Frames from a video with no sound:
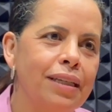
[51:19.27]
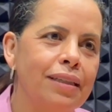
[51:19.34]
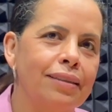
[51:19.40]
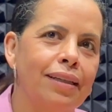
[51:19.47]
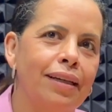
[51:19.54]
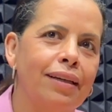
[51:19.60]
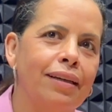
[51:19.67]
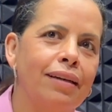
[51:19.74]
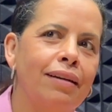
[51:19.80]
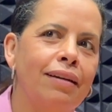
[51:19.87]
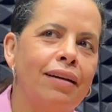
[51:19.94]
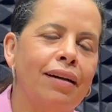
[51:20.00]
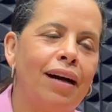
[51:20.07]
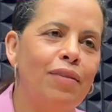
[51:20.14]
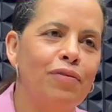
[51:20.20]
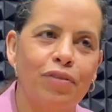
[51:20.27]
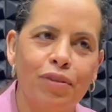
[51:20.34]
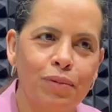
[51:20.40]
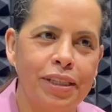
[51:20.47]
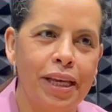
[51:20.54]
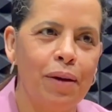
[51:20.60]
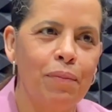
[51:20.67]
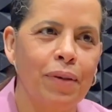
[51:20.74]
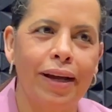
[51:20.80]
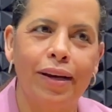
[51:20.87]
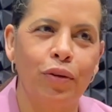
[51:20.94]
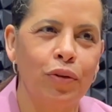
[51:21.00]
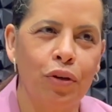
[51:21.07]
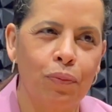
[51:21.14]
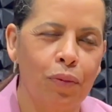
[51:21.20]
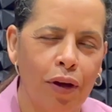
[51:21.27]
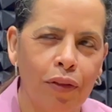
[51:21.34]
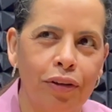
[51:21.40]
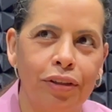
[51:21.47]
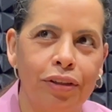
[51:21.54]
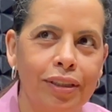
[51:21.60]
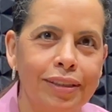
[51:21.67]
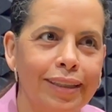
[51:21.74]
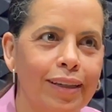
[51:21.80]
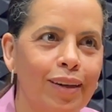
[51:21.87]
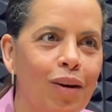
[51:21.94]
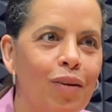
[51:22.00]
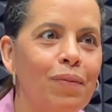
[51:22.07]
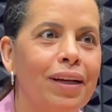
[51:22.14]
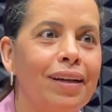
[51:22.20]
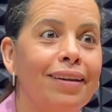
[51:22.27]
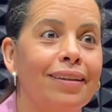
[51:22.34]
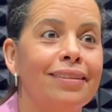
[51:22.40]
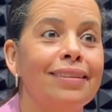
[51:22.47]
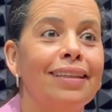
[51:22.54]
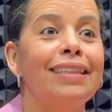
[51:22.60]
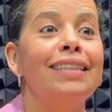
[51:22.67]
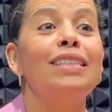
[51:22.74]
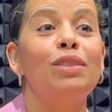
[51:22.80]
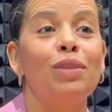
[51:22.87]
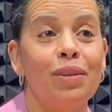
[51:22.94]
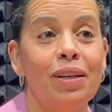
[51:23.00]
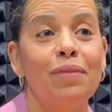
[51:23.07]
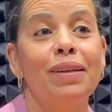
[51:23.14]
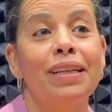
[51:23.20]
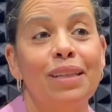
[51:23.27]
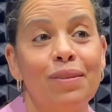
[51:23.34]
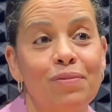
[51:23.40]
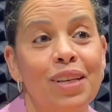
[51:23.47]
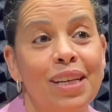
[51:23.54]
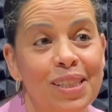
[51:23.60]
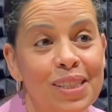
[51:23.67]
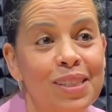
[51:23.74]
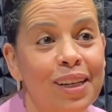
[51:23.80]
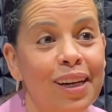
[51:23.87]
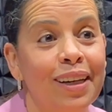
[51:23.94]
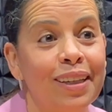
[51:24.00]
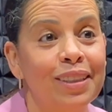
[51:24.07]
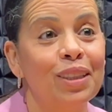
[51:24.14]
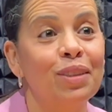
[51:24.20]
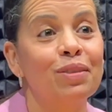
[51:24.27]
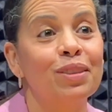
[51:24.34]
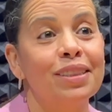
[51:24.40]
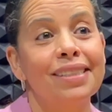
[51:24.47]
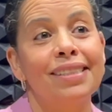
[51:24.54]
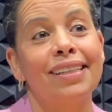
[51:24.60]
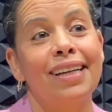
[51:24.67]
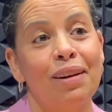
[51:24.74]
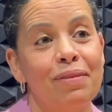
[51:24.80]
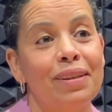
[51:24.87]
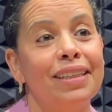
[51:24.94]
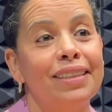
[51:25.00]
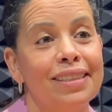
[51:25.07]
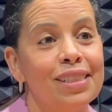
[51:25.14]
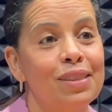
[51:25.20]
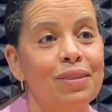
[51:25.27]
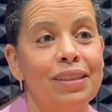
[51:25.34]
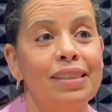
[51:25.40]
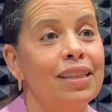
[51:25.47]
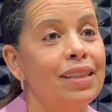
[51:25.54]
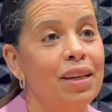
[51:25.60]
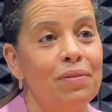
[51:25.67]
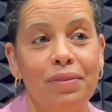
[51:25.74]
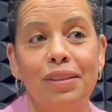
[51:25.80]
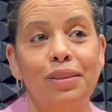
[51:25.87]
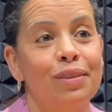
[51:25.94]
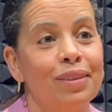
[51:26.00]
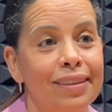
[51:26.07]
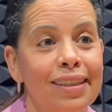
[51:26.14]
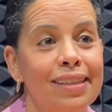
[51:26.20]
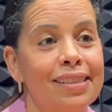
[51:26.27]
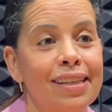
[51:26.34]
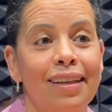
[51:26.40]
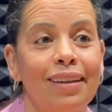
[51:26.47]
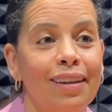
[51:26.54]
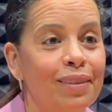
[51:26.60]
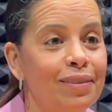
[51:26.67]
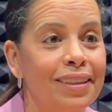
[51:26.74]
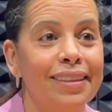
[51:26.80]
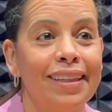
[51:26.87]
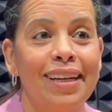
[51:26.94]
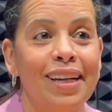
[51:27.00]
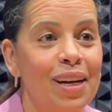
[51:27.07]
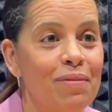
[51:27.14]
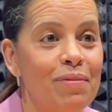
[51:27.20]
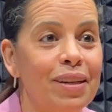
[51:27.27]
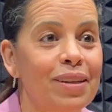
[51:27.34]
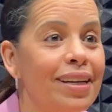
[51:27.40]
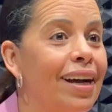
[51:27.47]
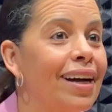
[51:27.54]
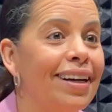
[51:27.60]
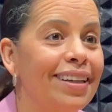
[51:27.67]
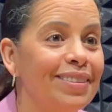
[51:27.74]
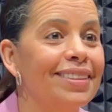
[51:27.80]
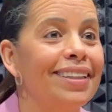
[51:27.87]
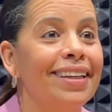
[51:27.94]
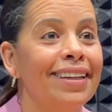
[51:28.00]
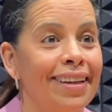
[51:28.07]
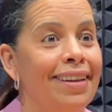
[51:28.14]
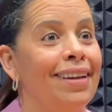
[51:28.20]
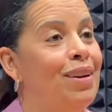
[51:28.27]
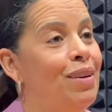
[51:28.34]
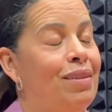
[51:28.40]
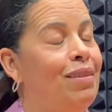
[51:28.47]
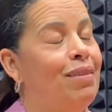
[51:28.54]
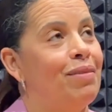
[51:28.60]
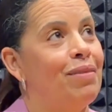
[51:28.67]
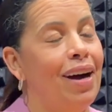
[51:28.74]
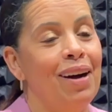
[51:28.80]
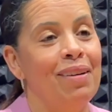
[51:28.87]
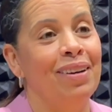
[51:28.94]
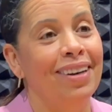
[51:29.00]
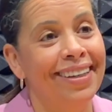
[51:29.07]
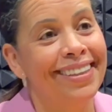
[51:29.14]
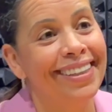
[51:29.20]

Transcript: I was like, I'm from Tampa. I know your brother. I was like, oh my God, him and his son. They were just coming and he said, I've been doing this. I love it. I come in. Yeah. I was like, wow.